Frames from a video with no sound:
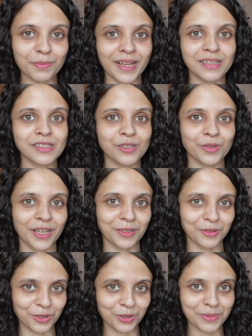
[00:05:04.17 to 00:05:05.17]
bell so that
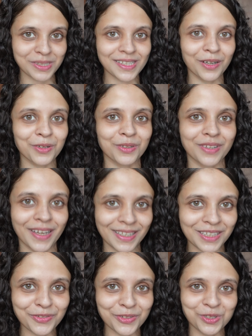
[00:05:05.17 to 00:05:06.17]
you don't miss out on
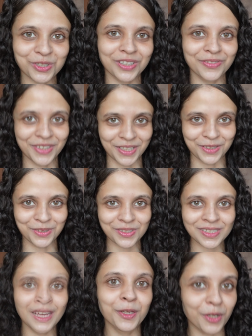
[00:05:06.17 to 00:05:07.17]
any future
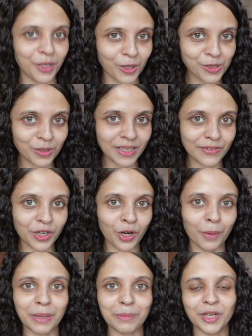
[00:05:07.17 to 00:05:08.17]
videos. You can also leave a
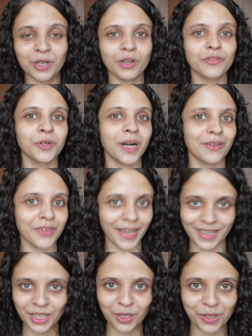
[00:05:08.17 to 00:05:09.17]
comment below if you have
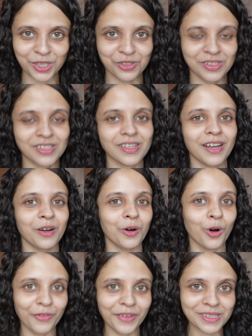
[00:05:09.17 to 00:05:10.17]
any questions. I
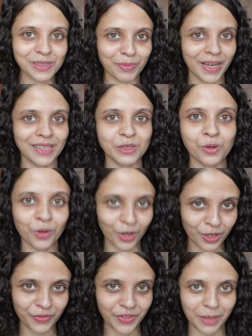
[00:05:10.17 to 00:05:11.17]
always reply to
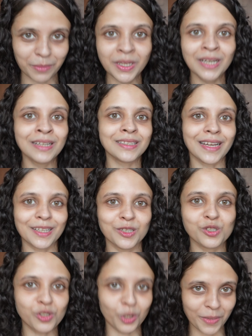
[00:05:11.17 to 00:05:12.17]
all of them. Thank you
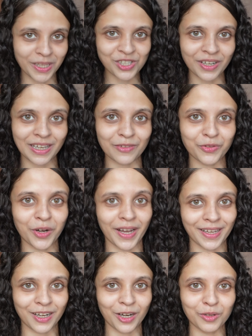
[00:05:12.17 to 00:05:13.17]
so much again for
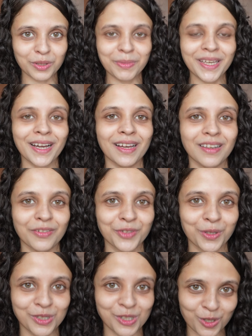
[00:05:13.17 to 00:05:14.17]
hanging out with me. I love
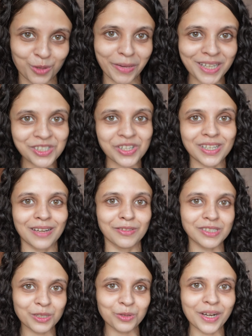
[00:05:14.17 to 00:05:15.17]
you all so much and I will
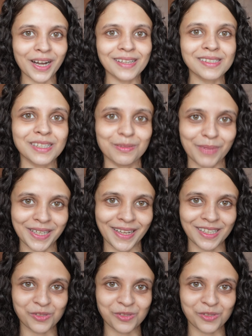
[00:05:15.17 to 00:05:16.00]
see you guys in my next